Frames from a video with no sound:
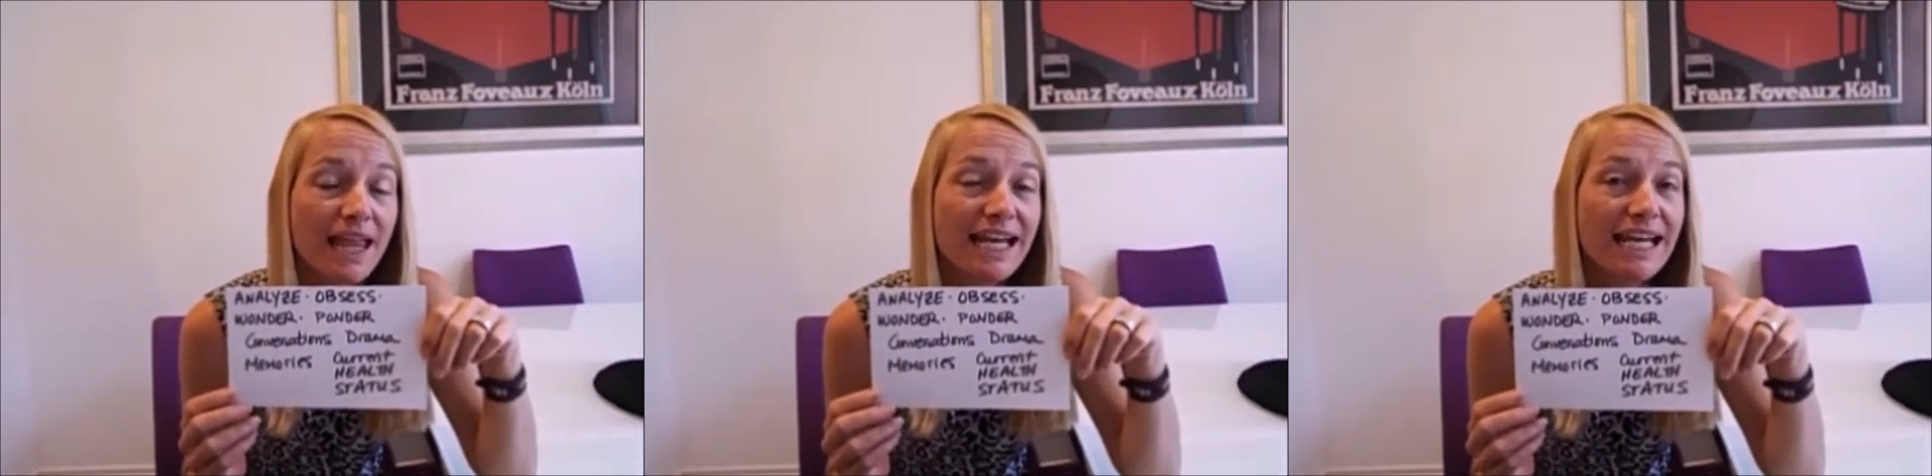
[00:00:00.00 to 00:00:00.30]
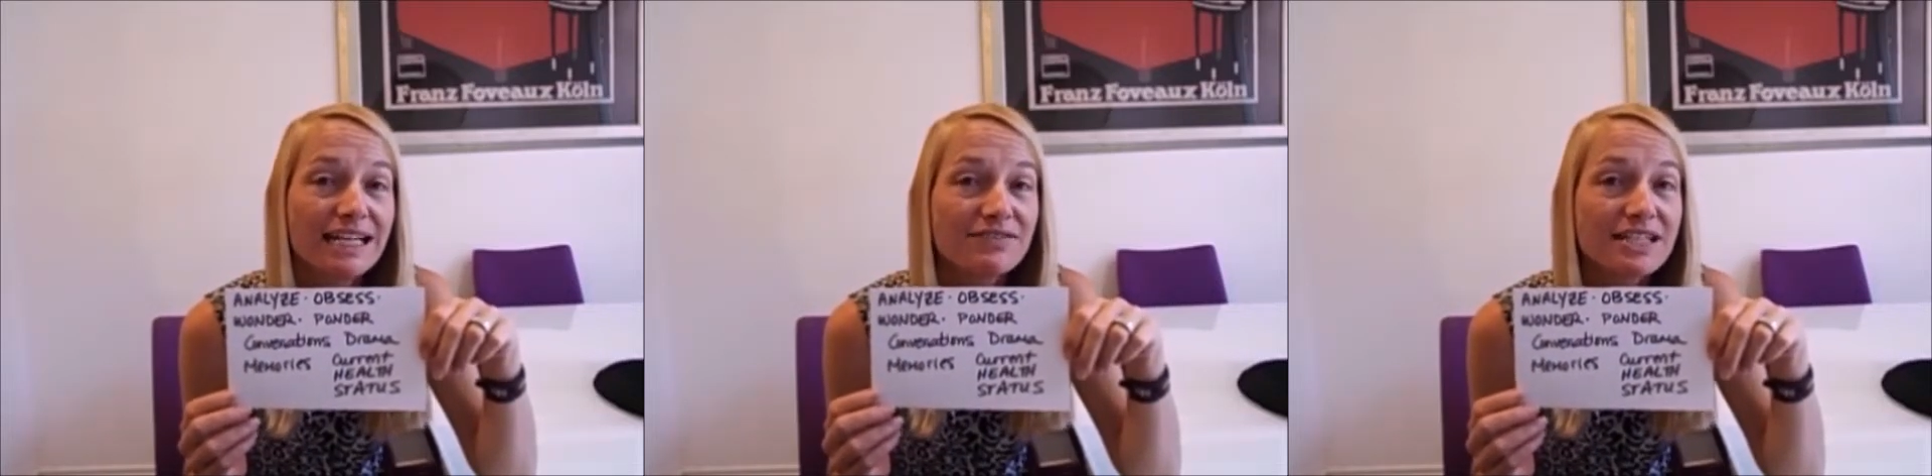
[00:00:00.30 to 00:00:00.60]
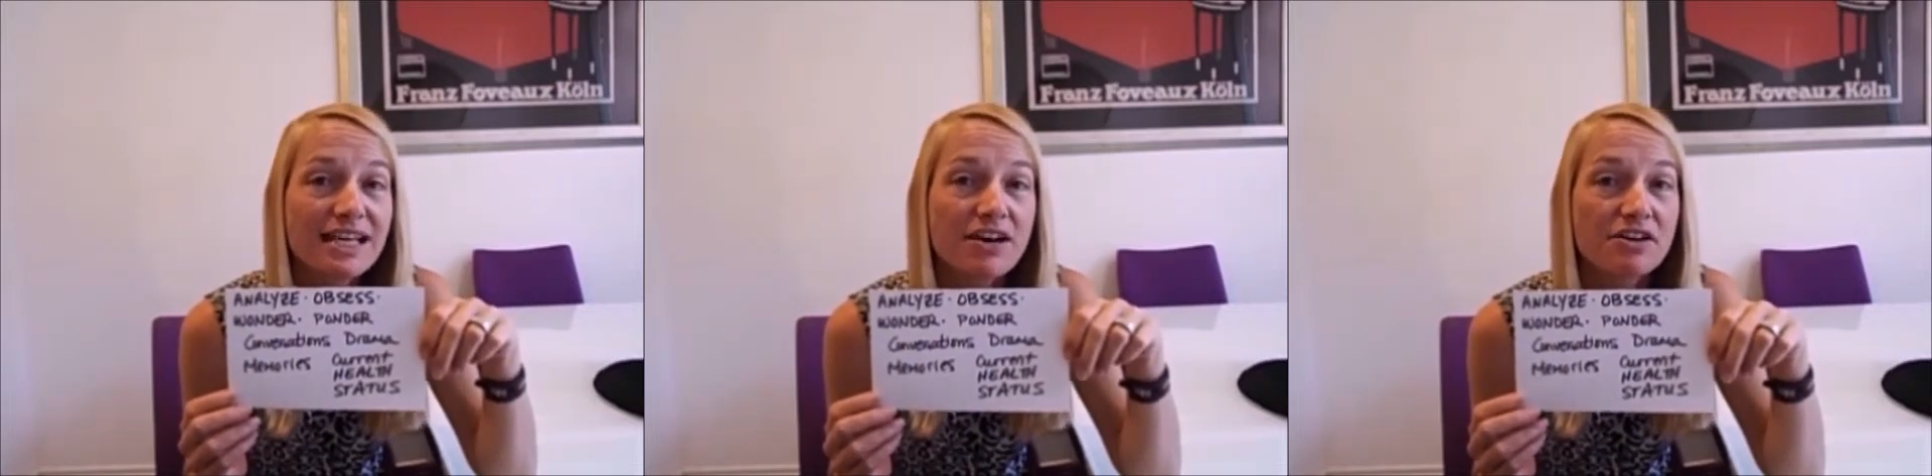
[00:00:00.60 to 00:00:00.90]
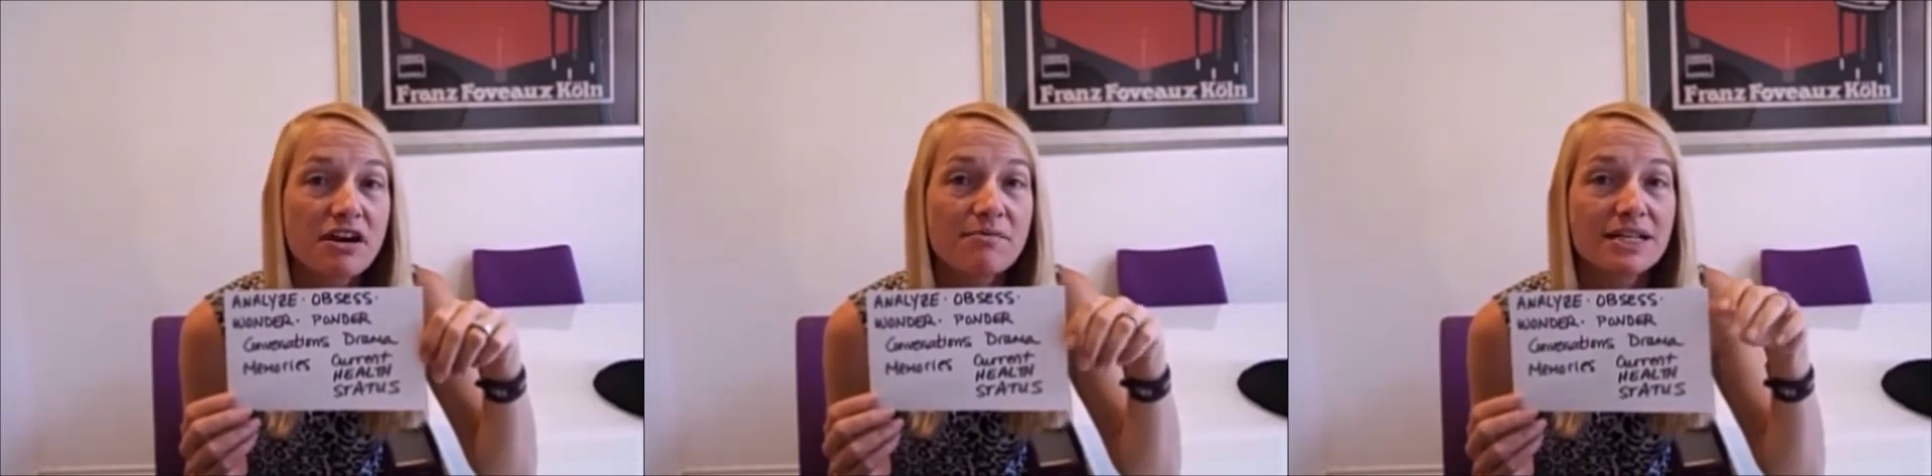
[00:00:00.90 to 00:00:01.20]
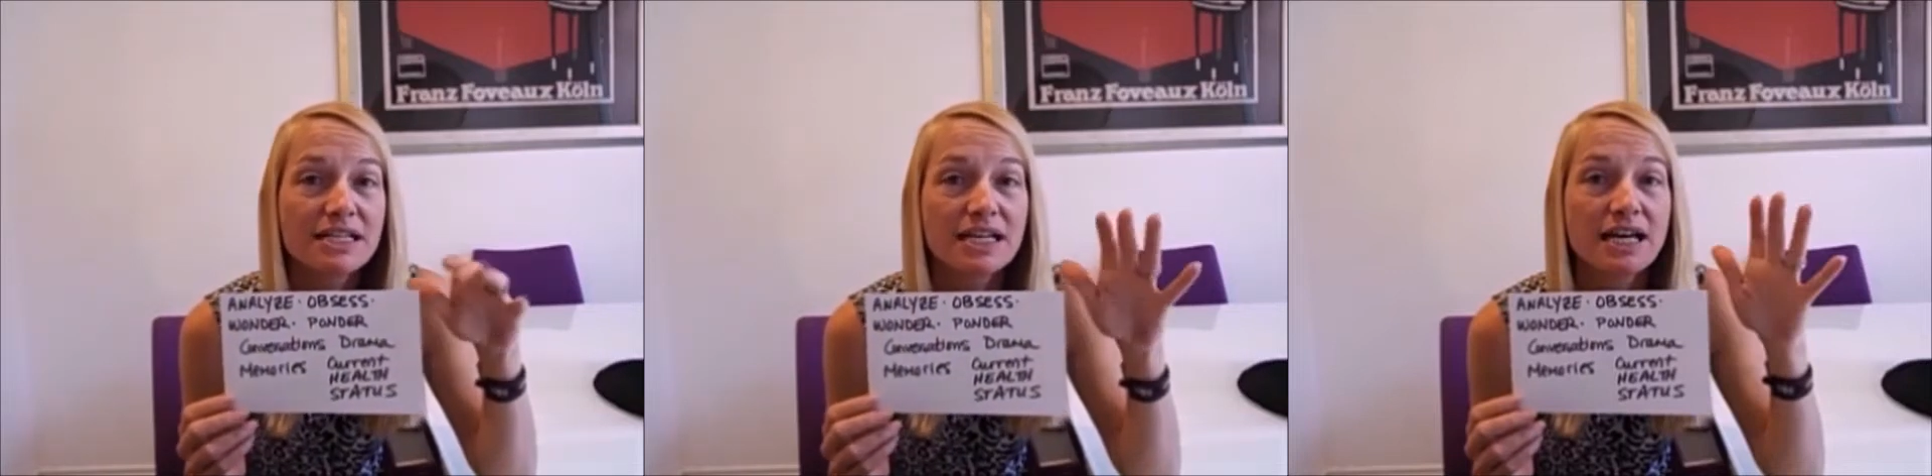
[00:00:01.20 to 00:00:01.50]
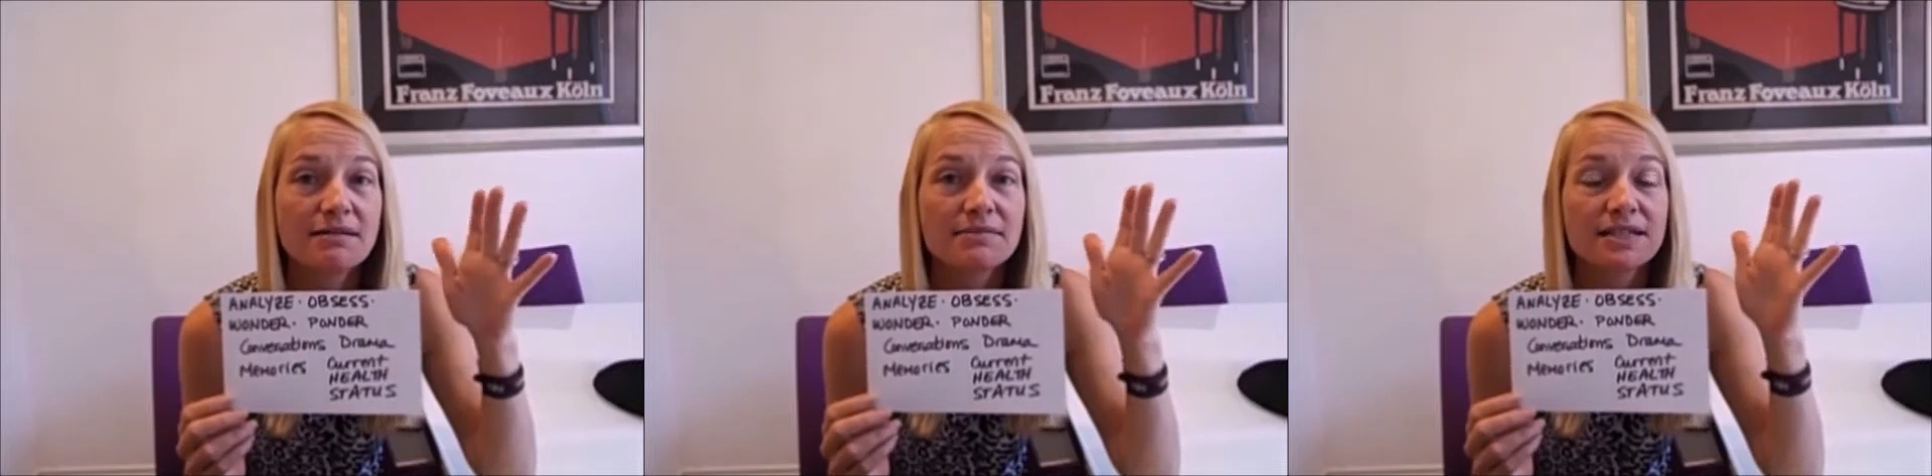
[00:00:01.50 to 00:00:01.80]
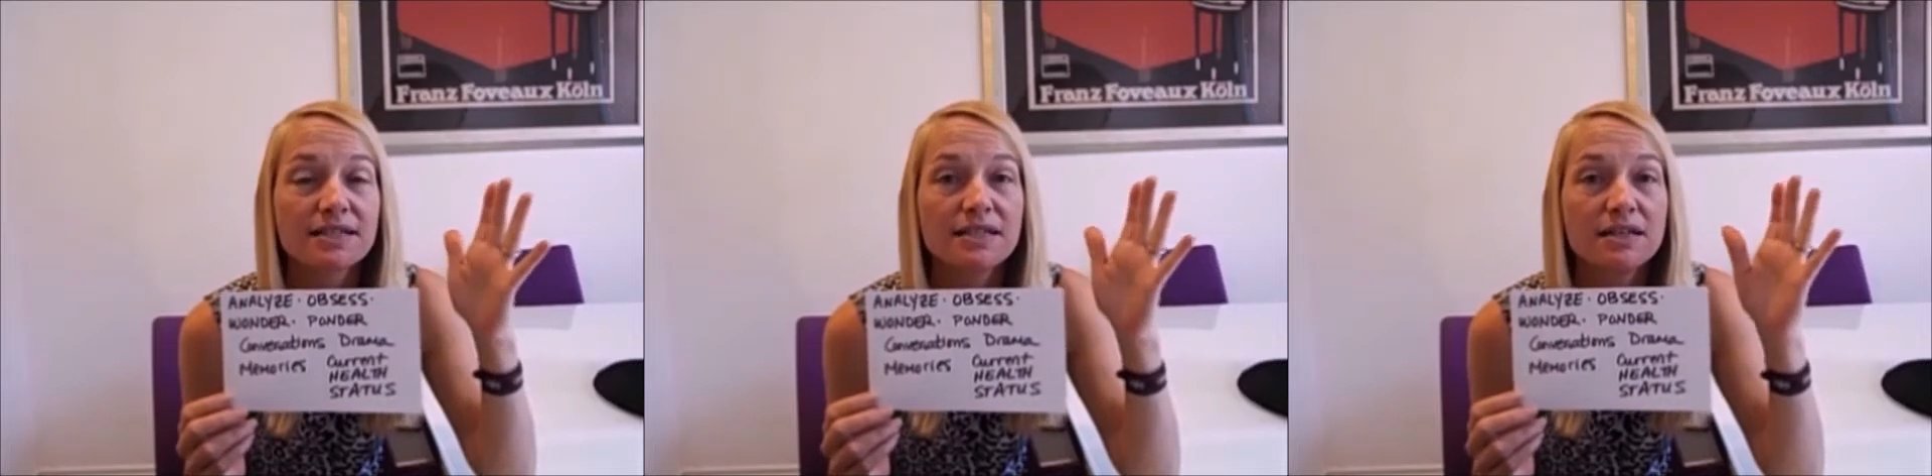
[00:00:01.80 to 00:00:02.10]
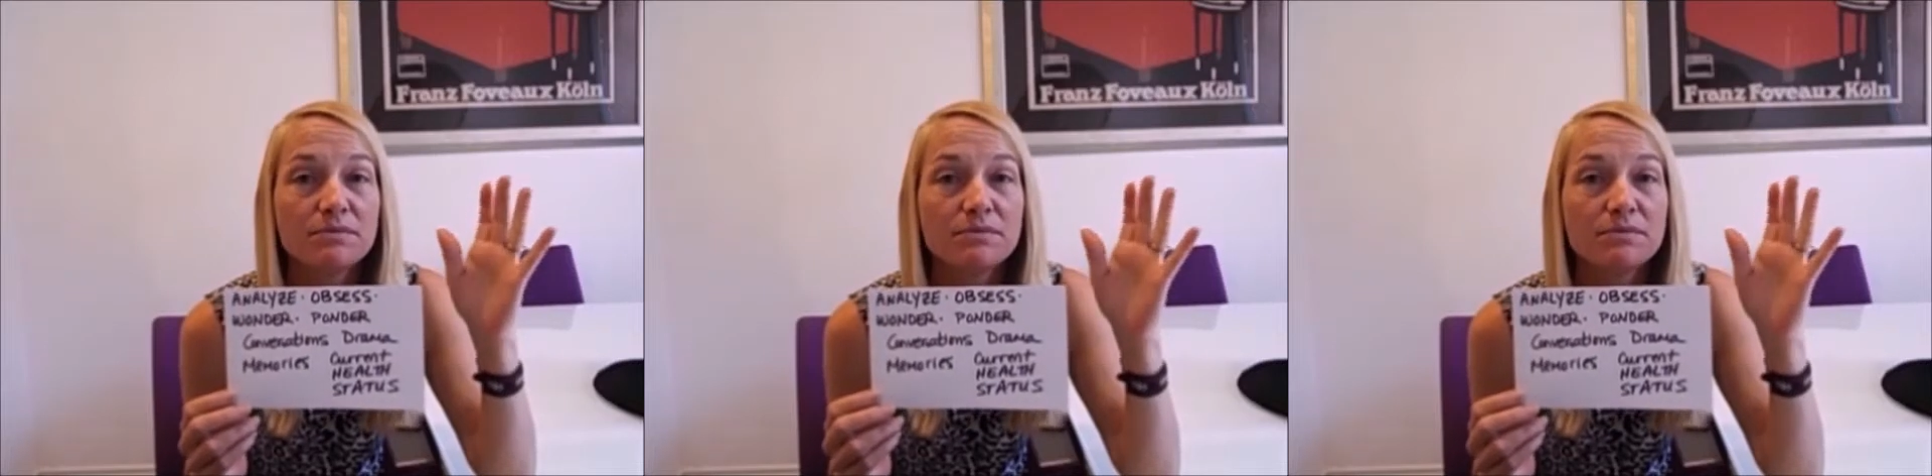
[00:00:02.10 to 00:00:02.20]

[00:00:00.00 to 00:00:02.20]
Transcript: I can't even tell you how many times